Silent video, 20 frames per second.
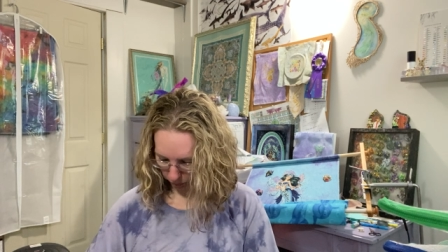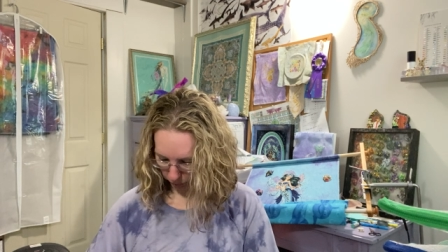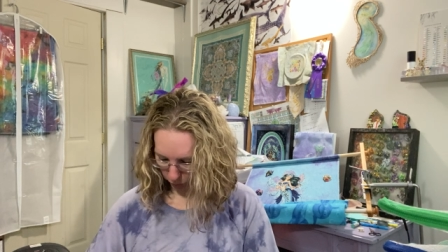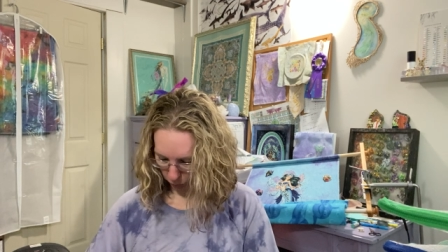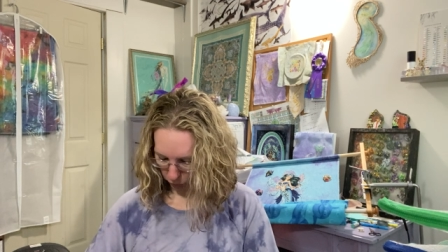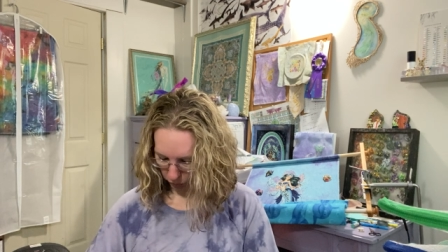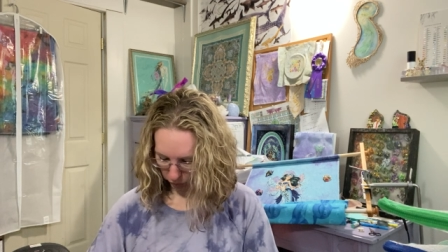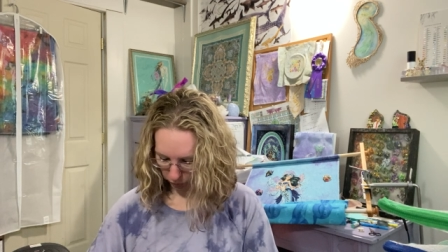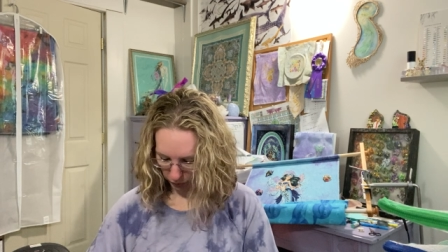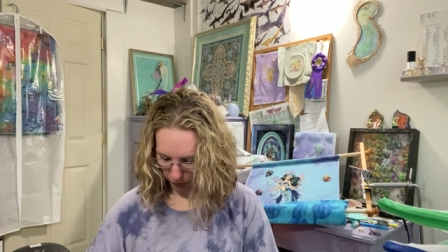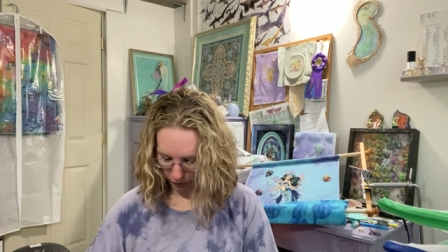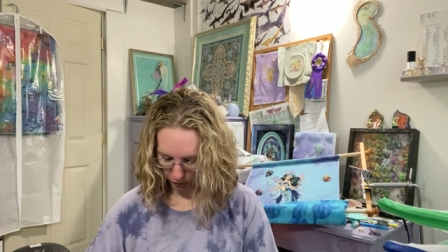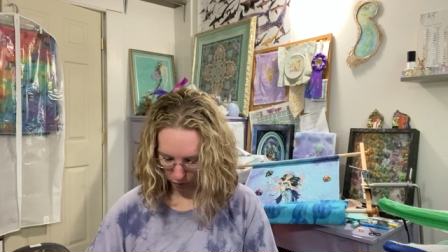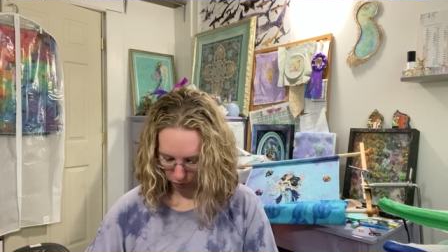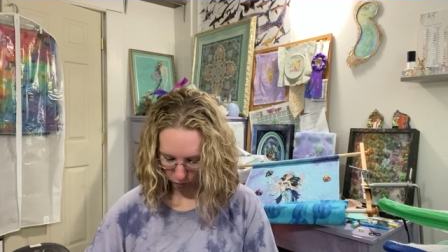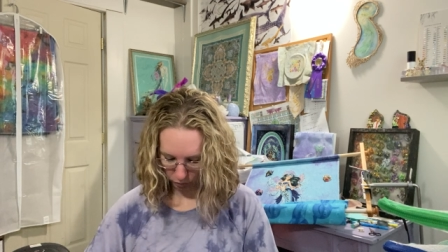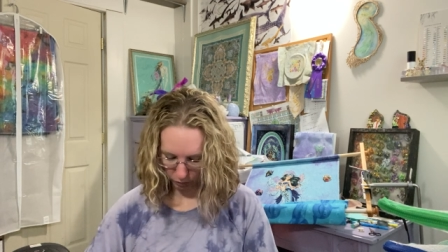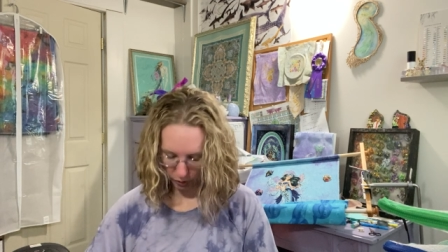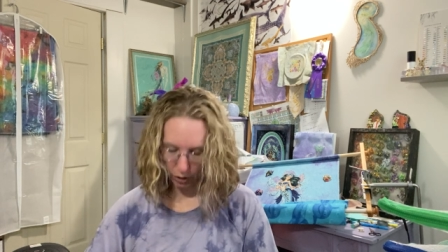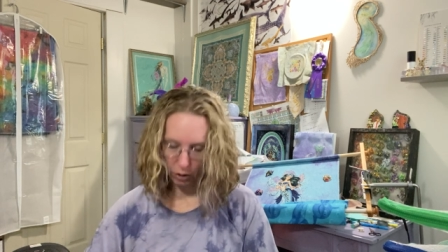Would have liked
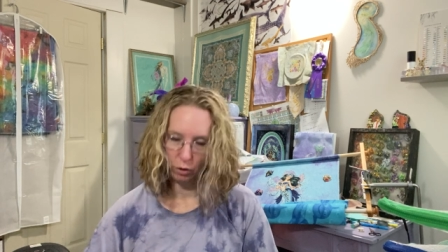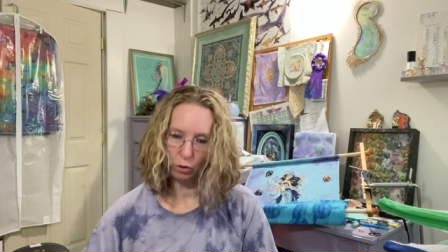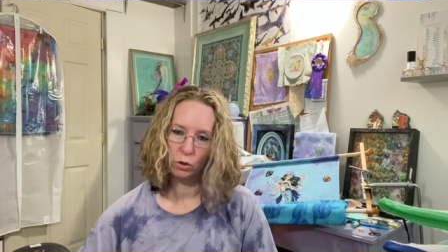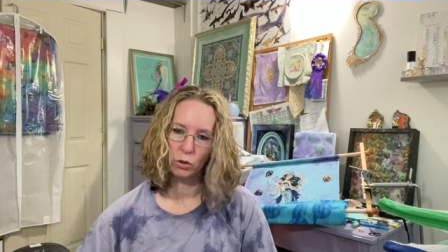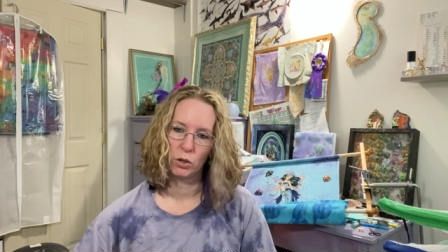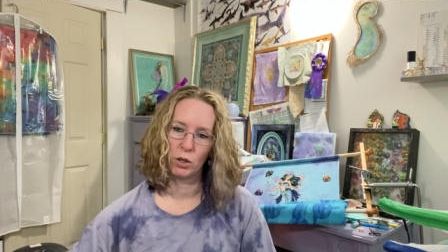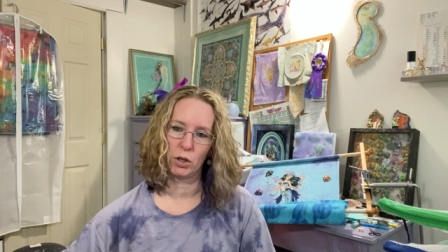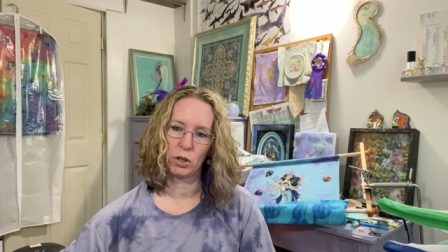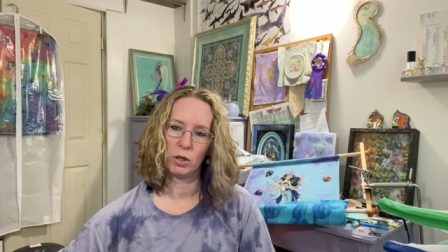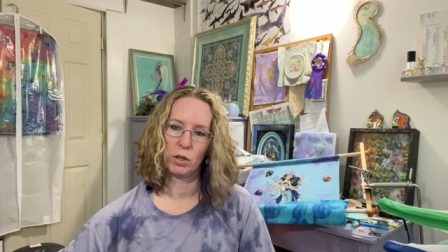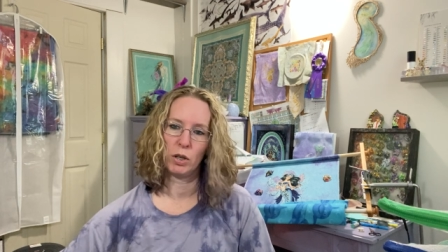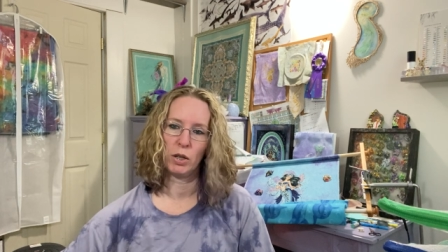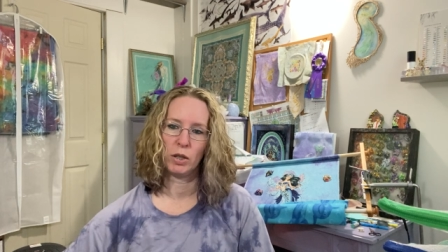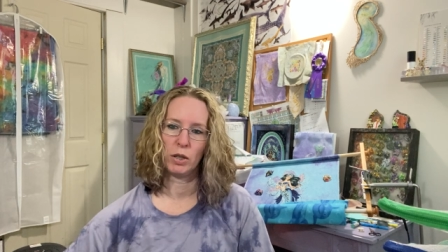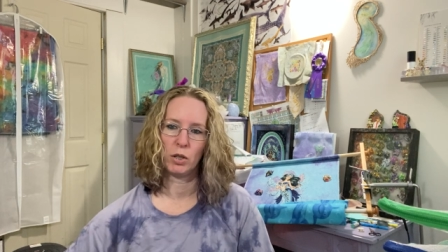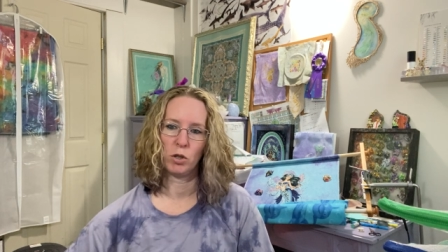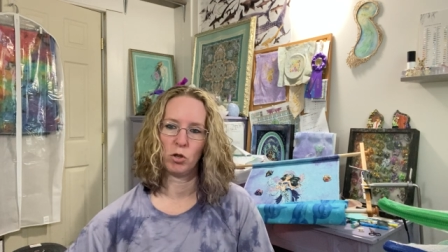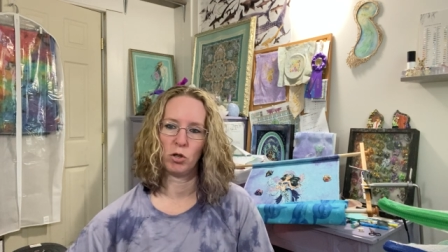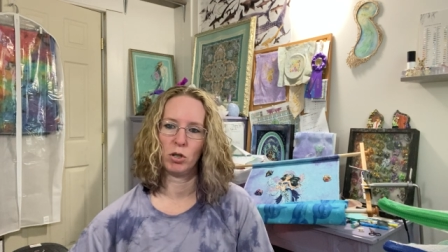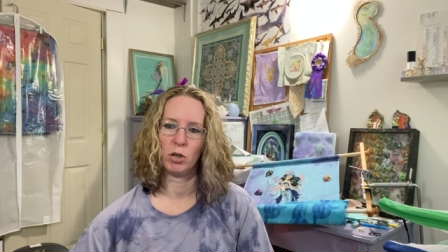to have gotten her done
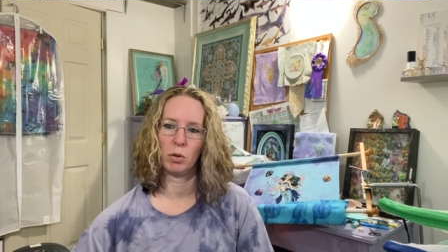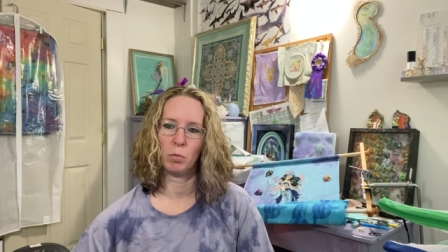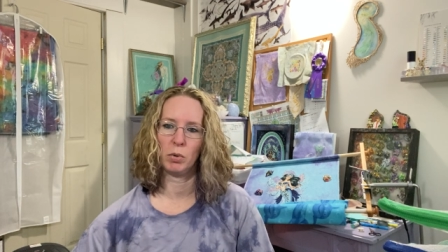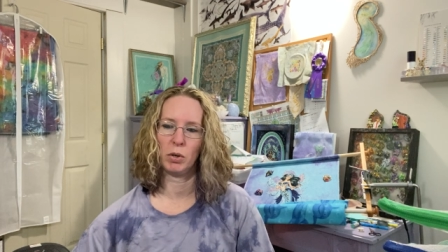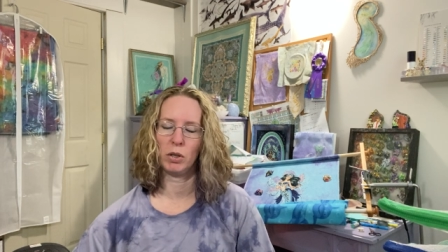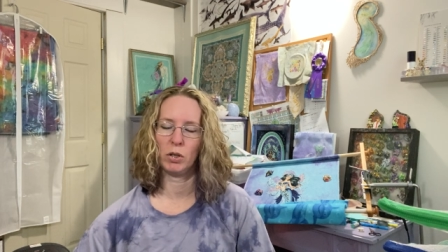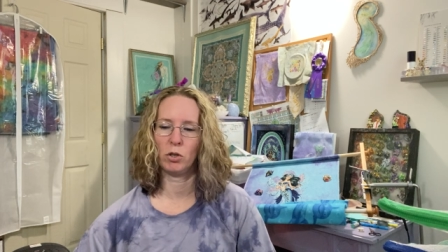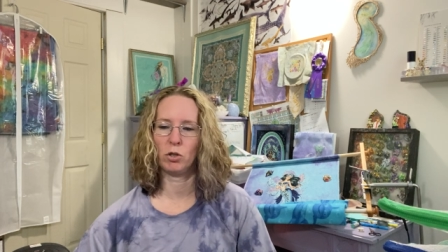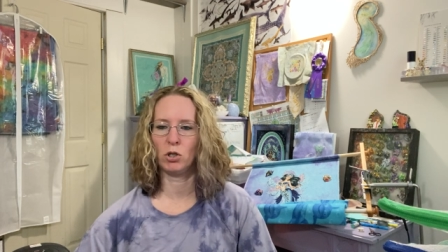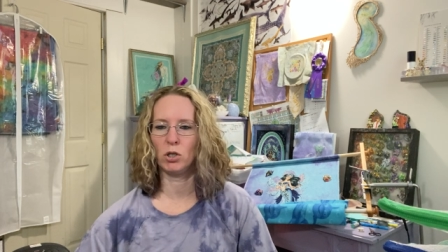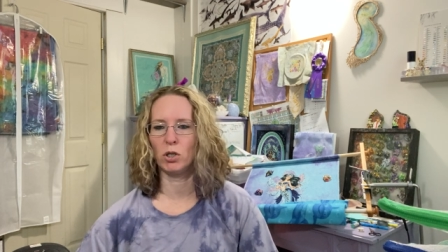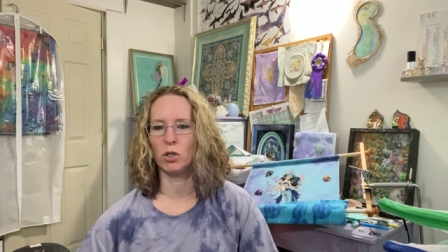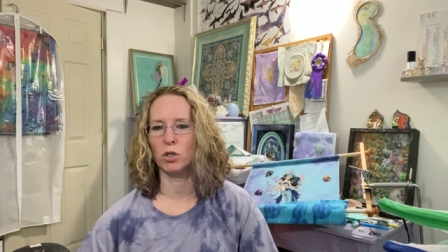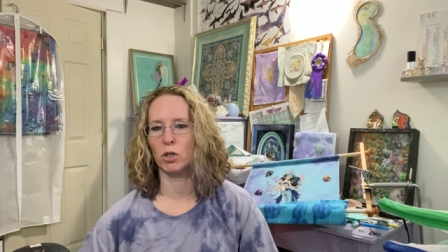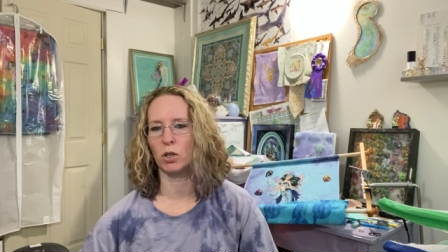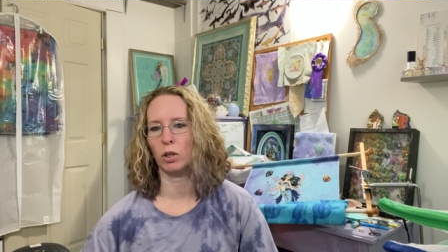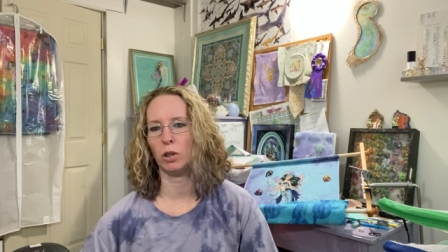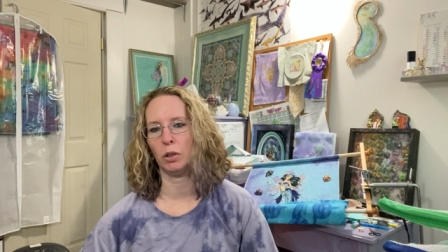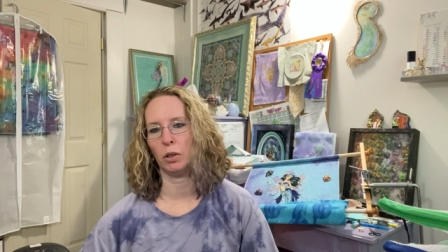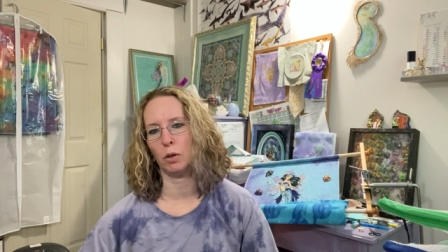this year, but she's
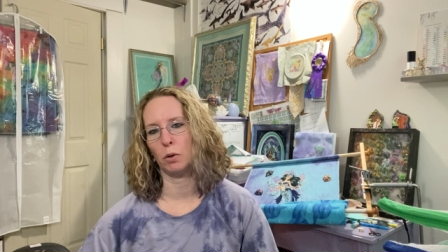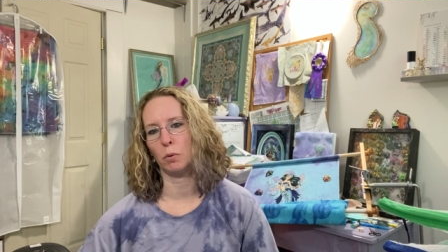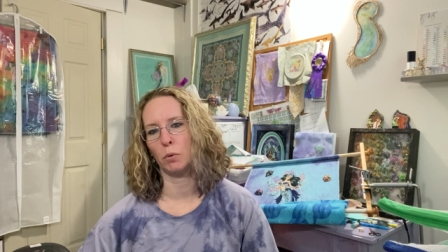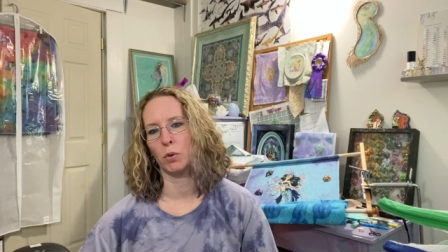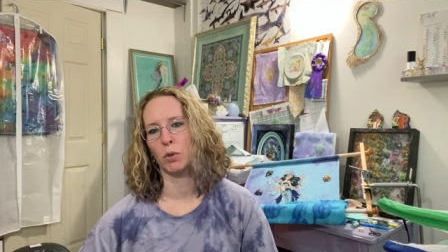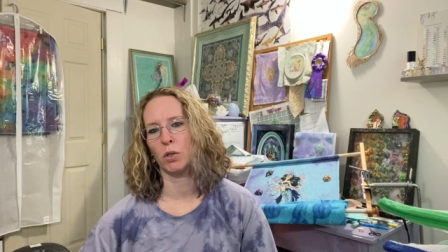close,